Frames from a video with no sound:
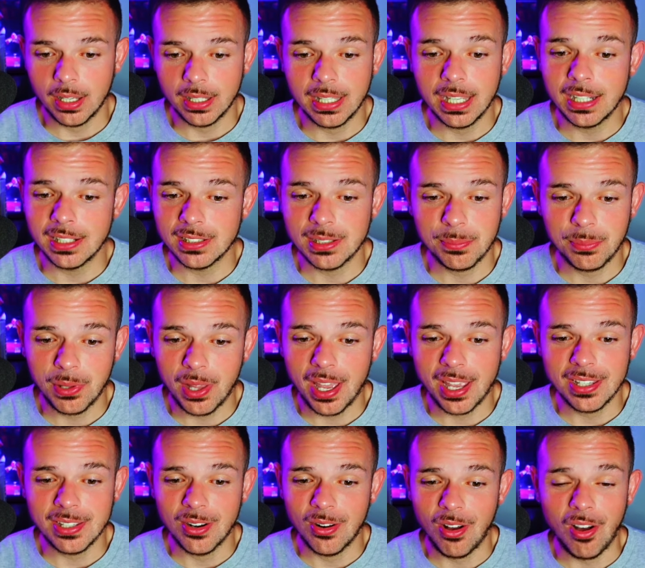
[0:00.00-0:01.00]
Getting to
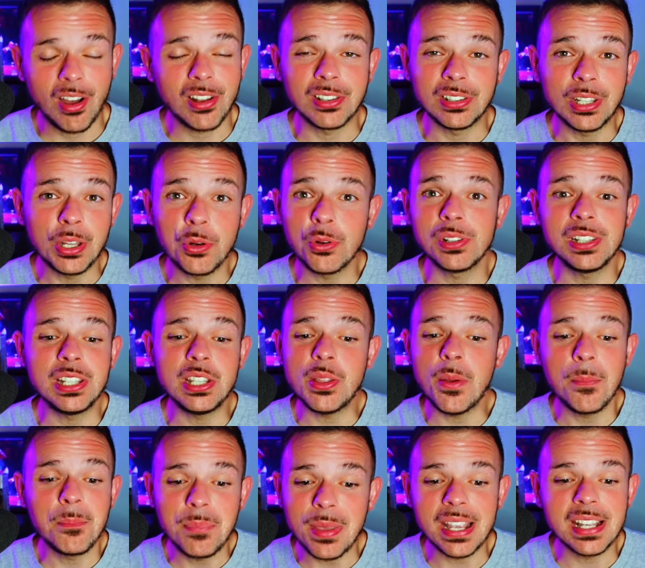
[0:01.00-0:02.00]
play, you know, on literally
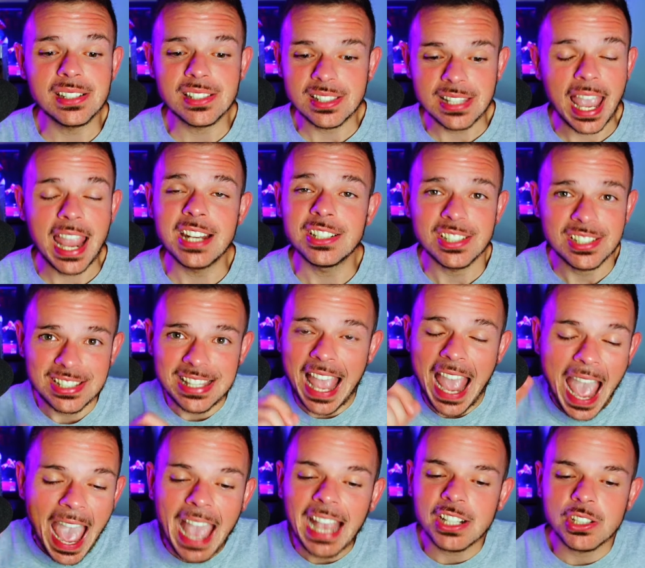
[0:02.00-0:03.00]
the biggest stages, the
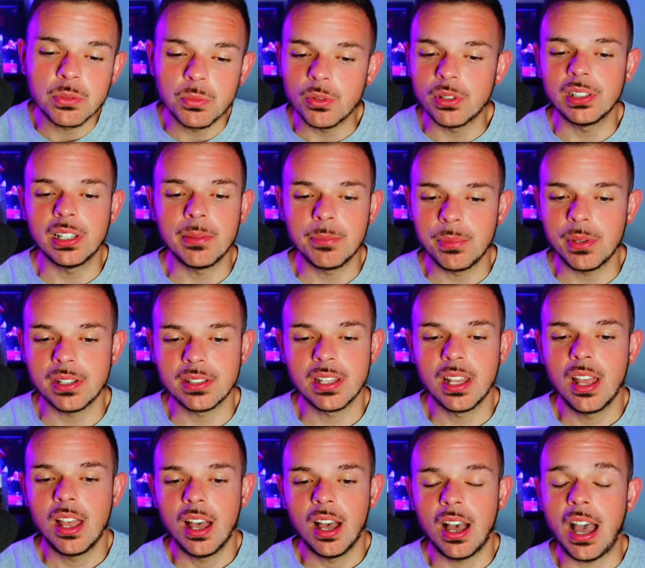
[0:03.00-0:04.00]
actual Olympics.
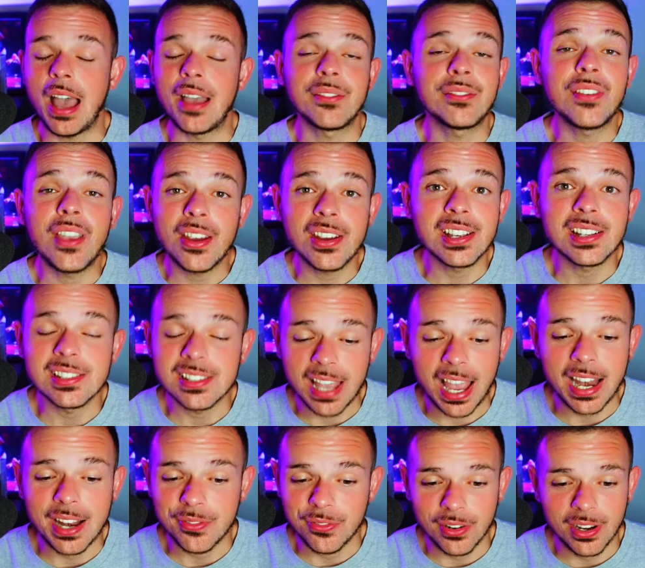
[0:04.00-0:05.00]
I'm very
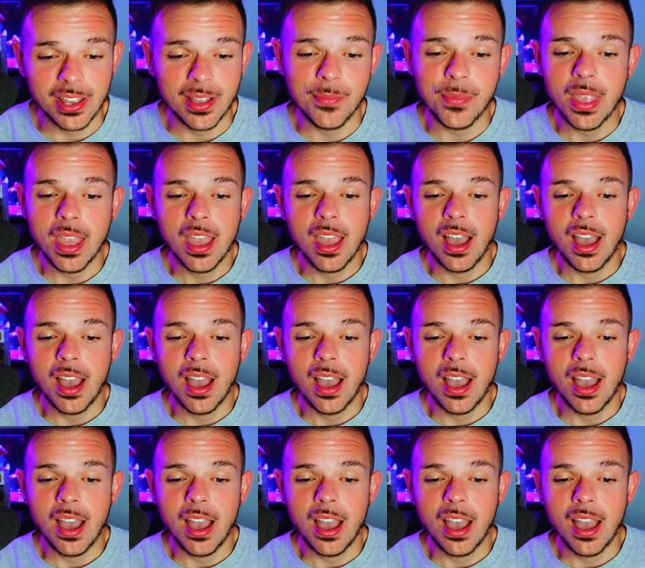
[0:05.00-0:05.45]
excited for him.